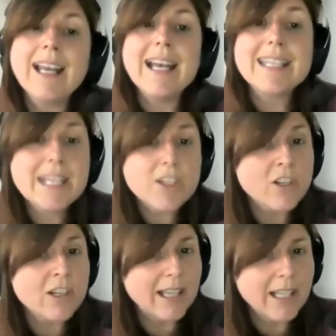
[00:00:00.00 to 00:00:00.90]

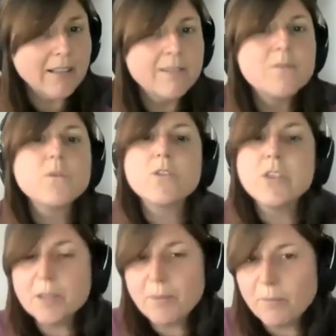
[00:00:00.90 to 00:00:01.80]
Additionally,
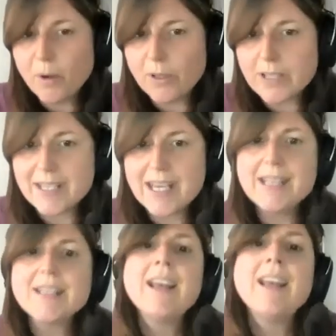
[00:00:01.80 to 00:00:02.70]
suitable
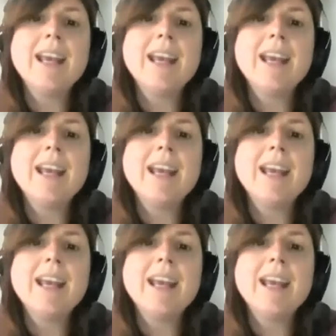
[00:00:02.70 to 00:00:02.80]
policies